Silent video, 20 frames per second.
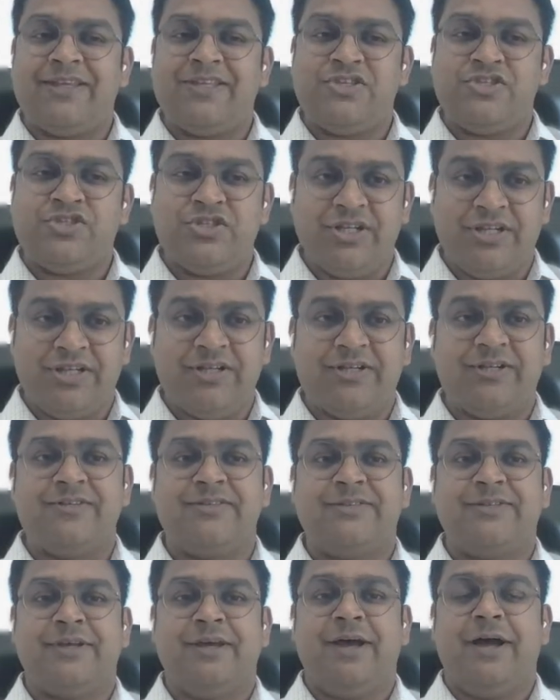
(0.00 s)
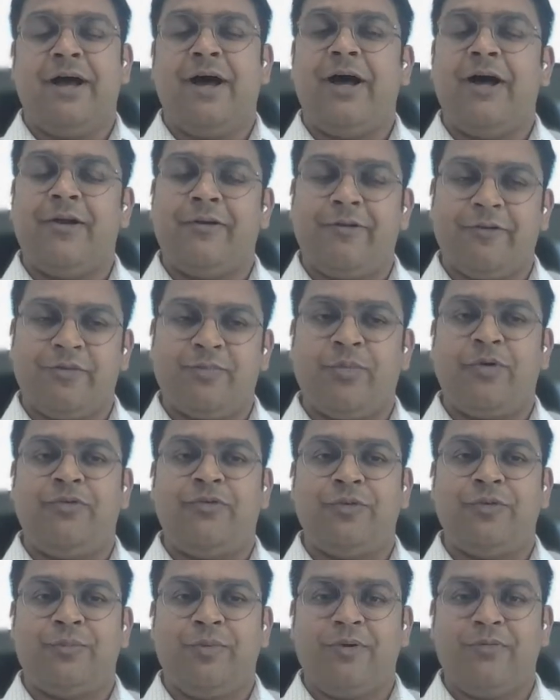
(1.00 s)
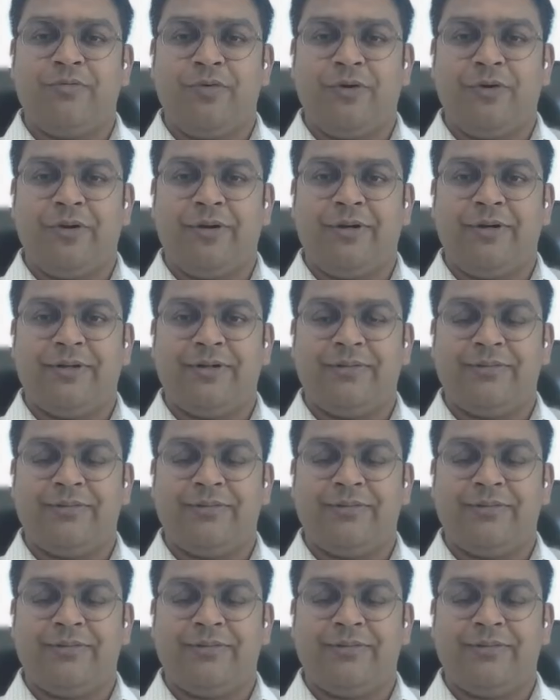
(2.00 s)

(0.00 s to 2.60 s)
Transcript: engineers are responsible for it.